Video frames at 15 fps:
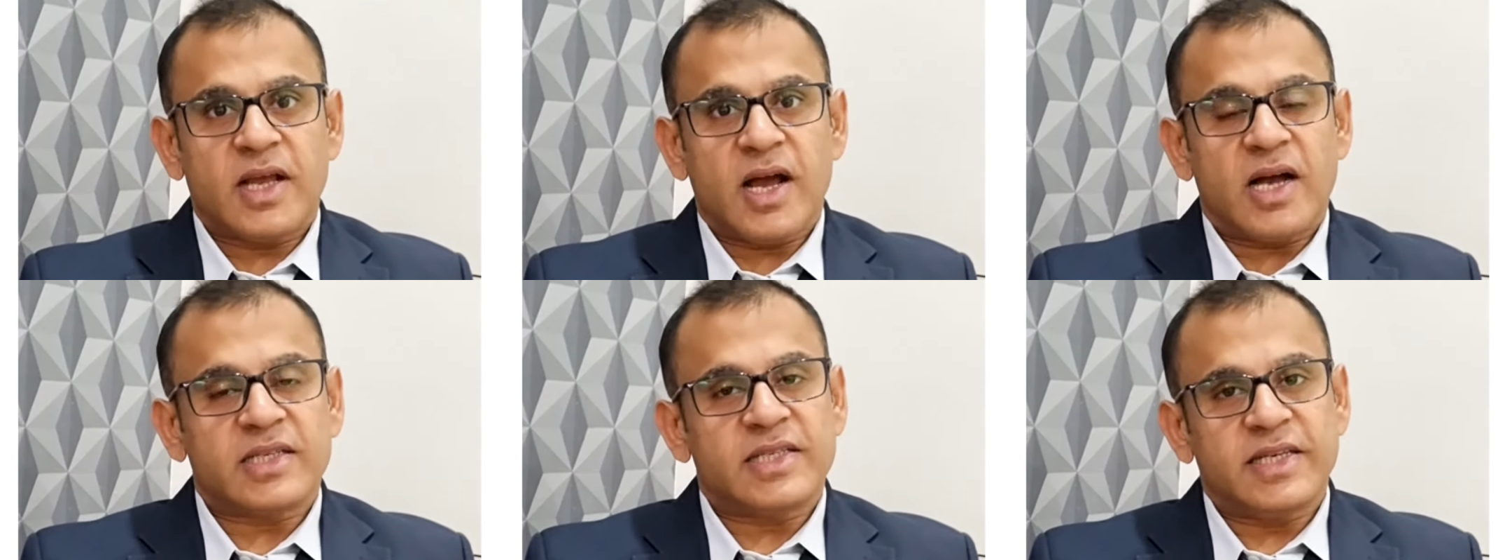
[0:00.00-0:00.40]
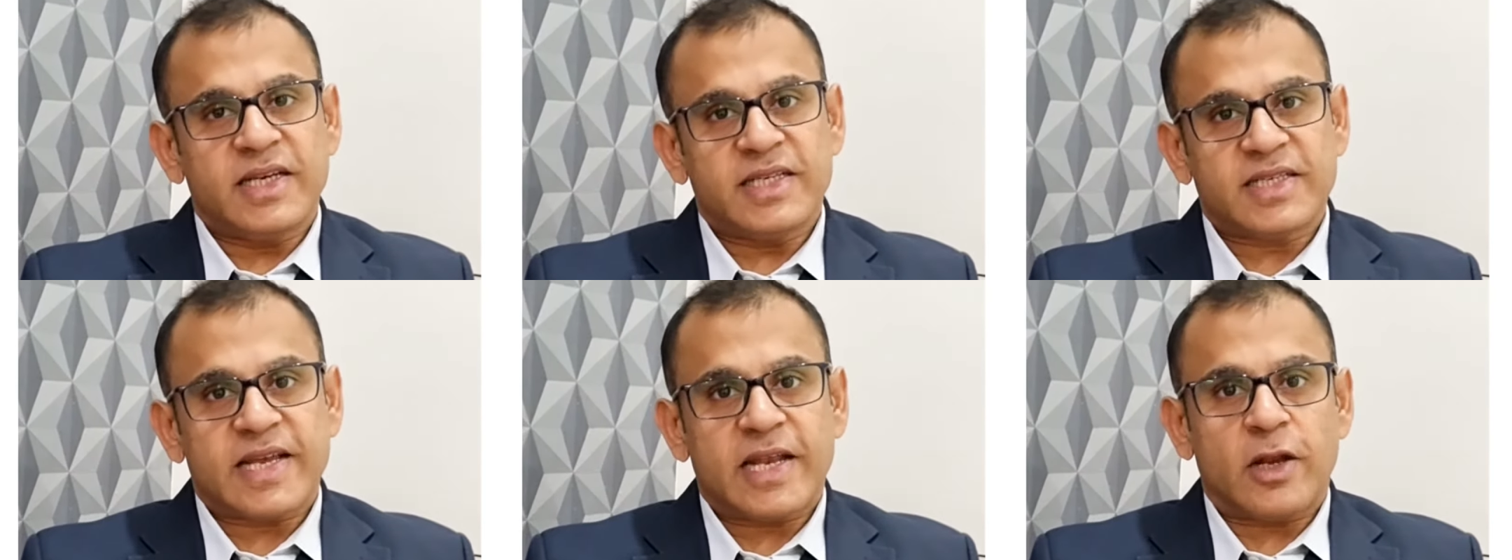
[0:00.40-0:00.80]
a
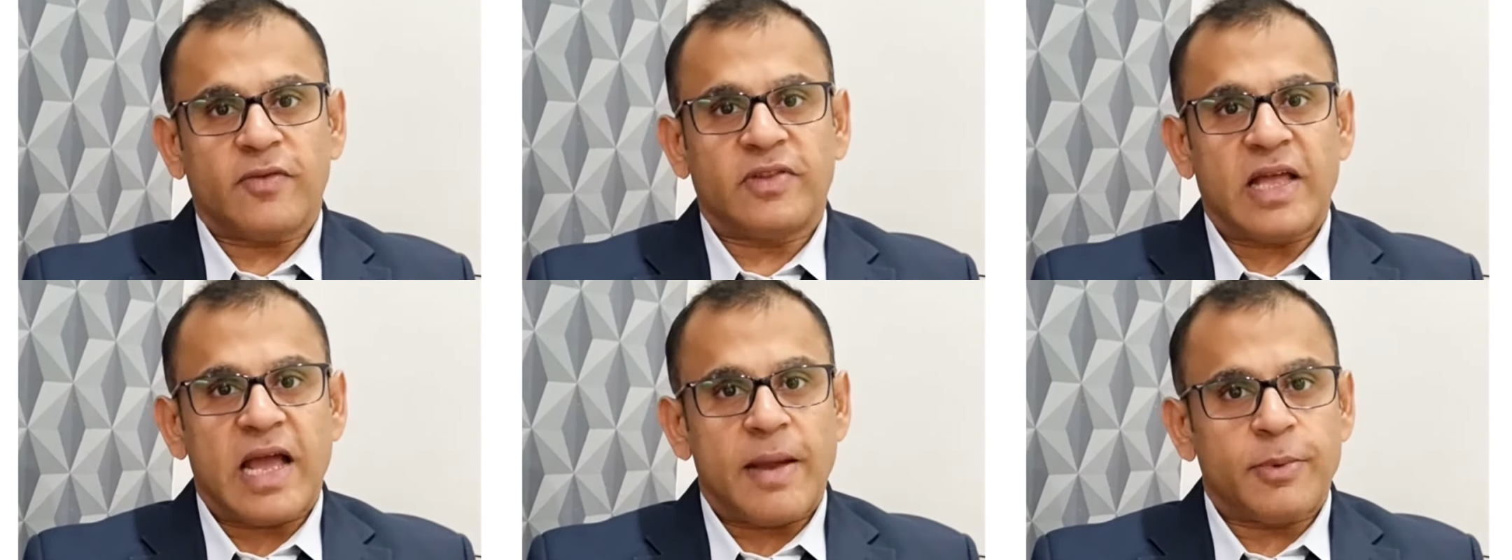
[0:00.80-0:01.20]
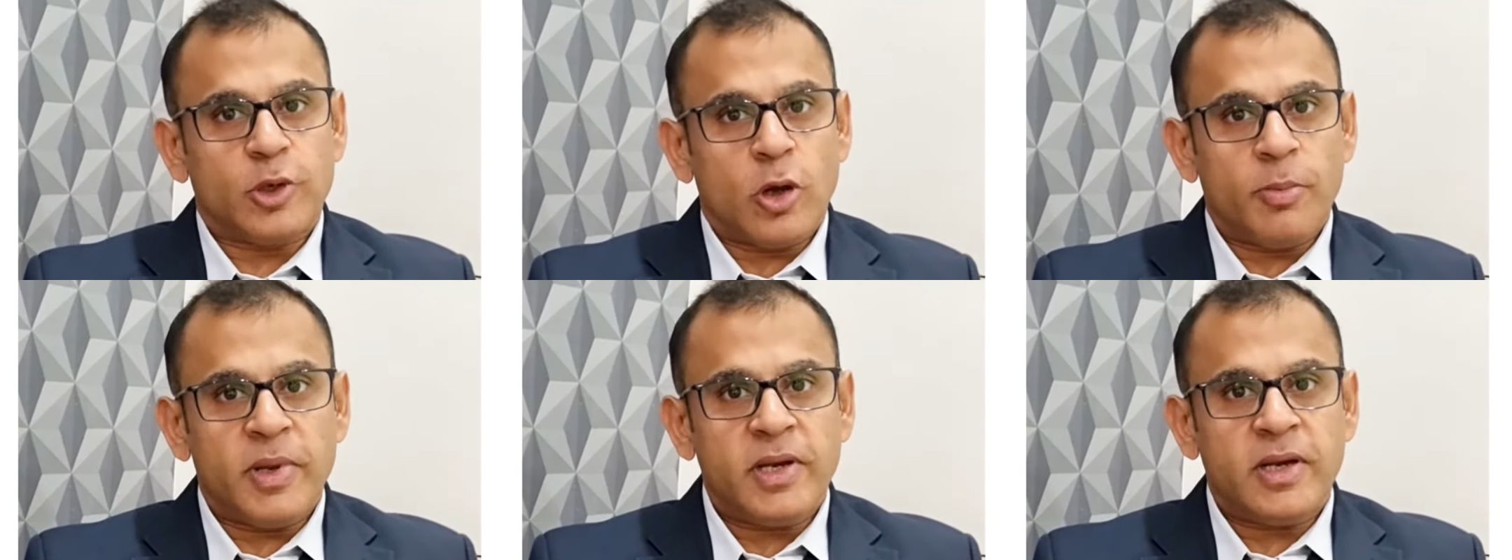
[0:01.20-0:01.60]
CT scan of the
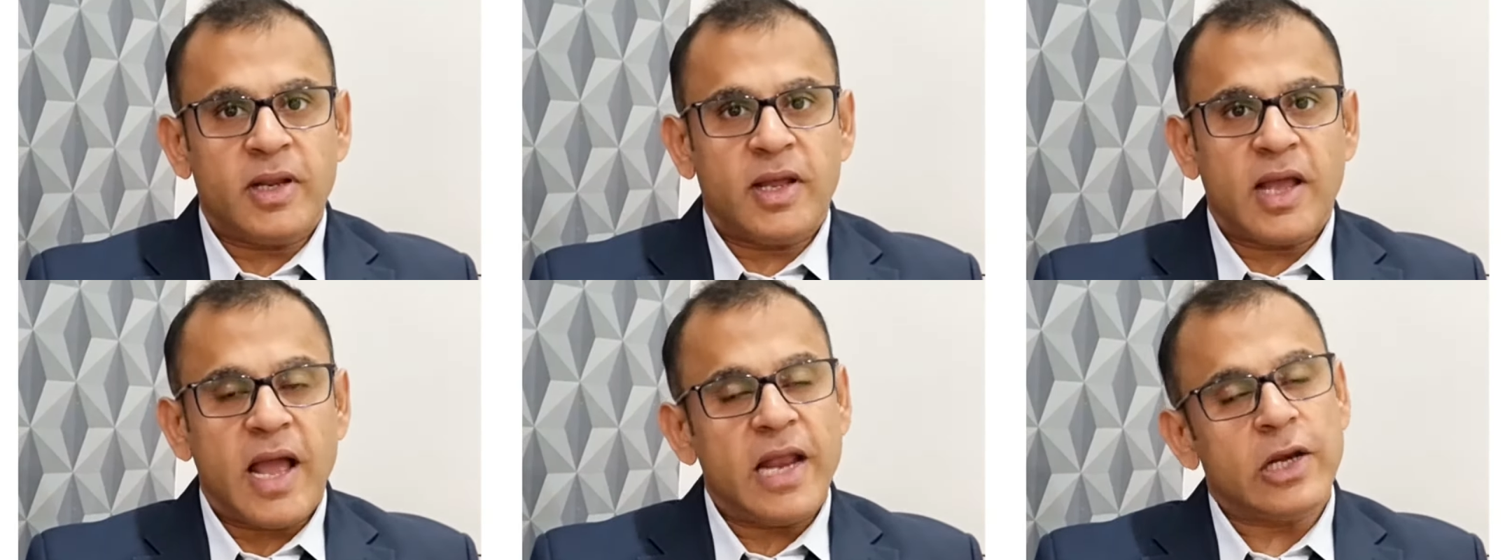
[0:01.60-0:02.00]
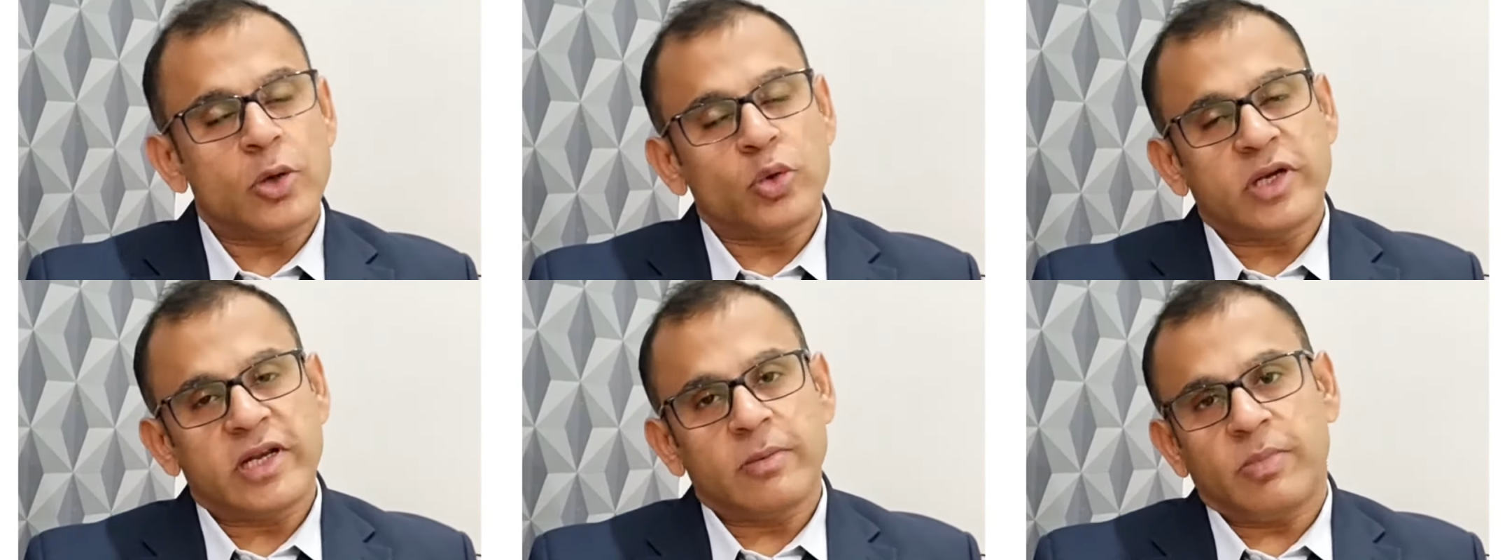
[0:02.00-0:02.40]
abdomen, and
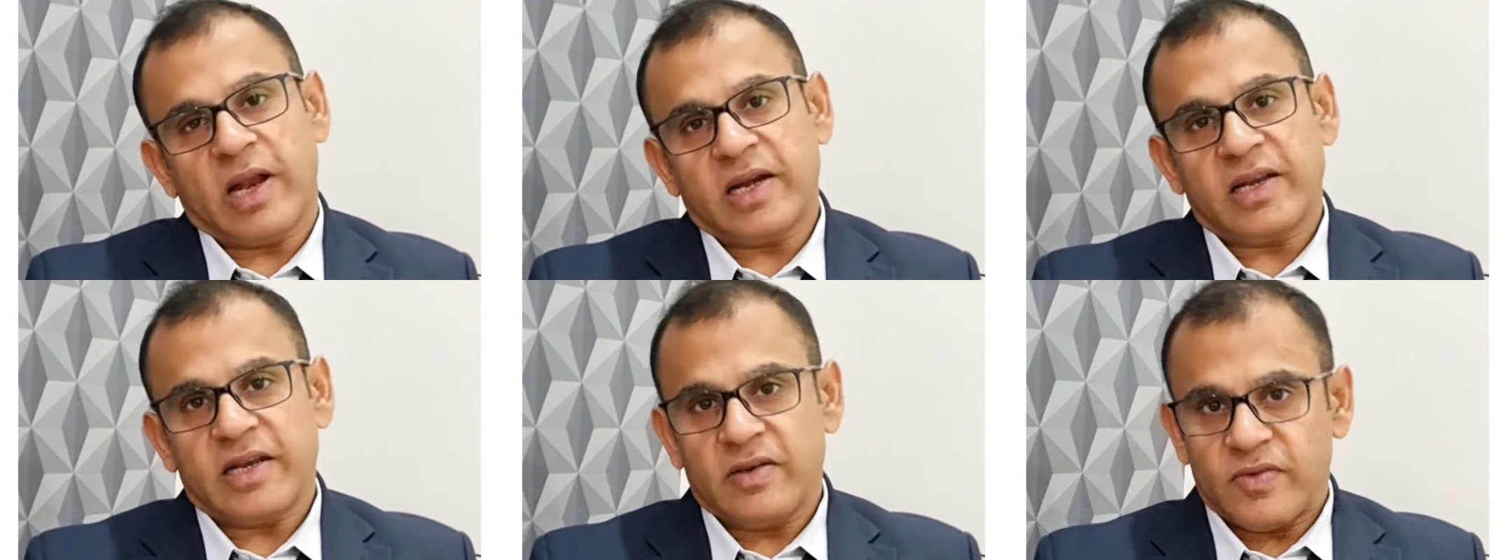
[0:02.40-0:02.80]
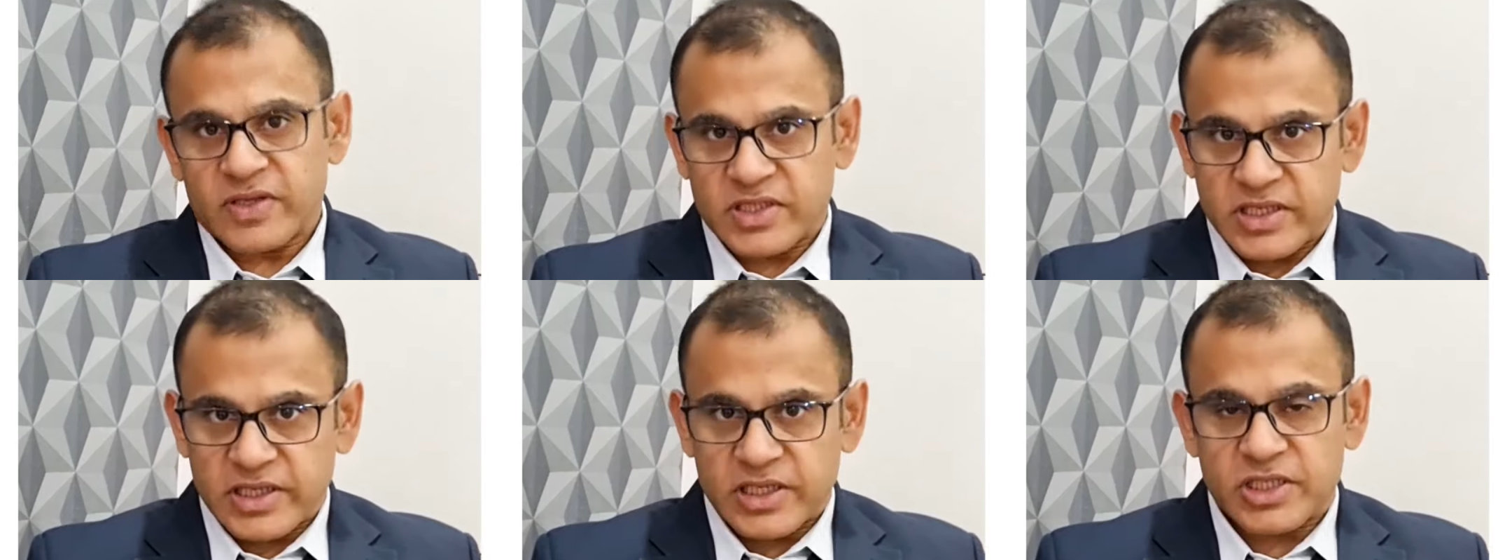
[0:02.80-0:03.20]
routine blood
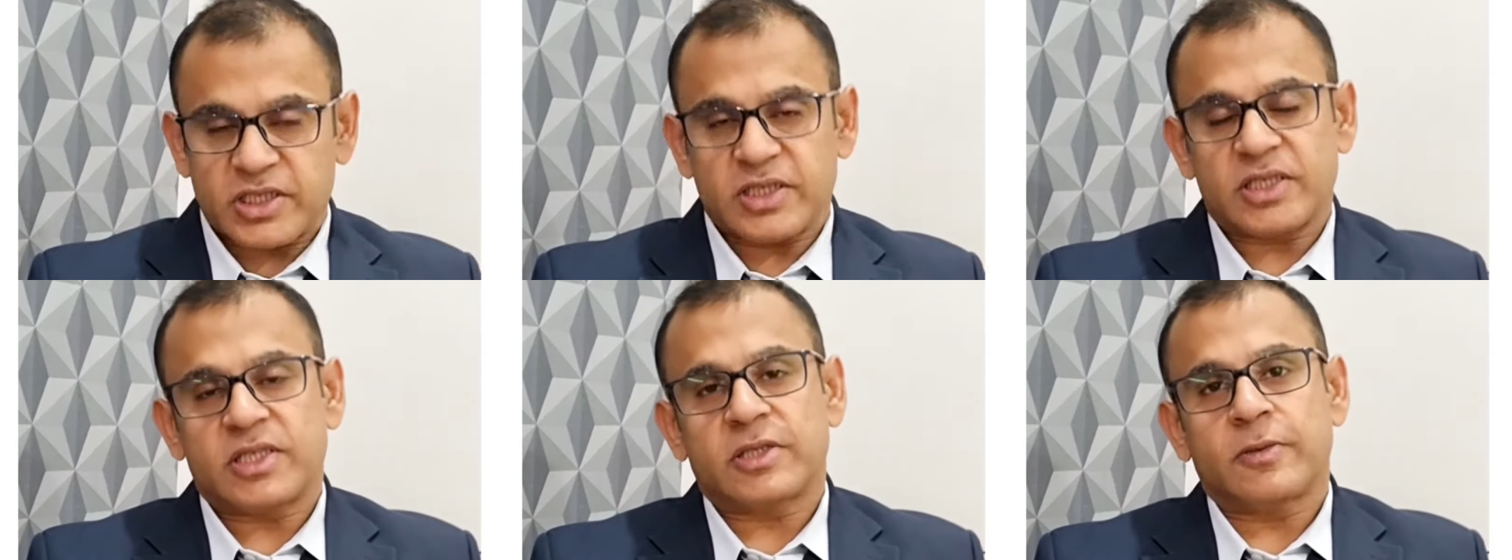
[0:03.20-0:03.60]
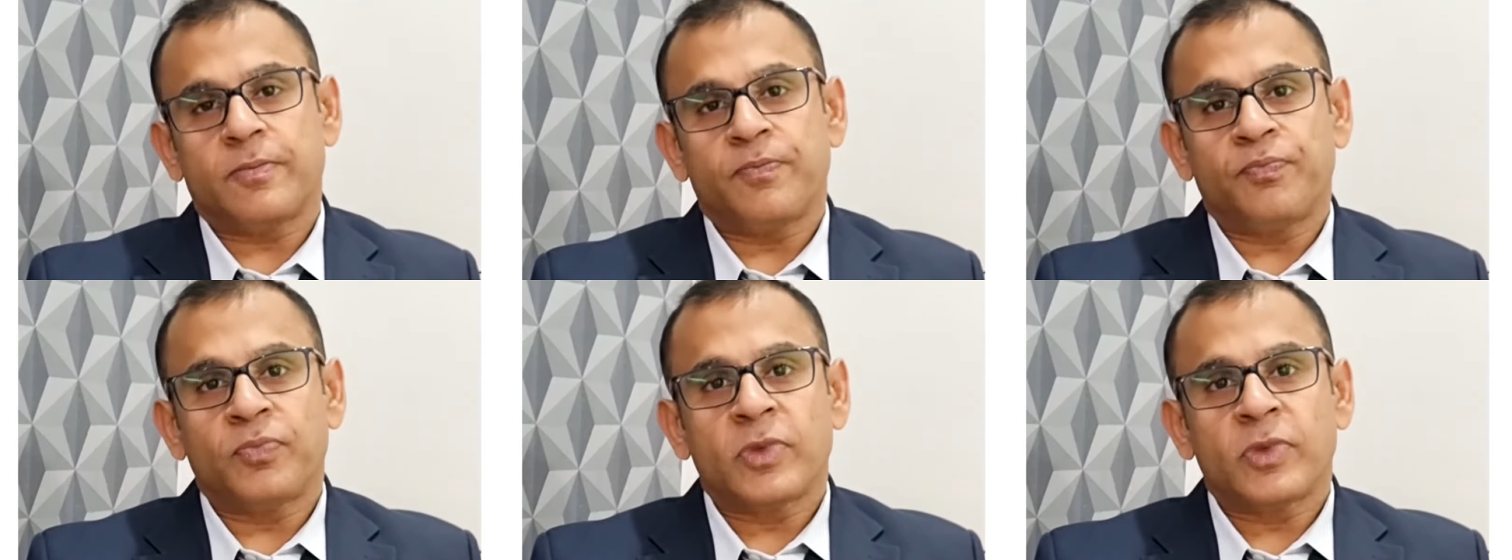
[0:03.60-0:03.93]
investigations.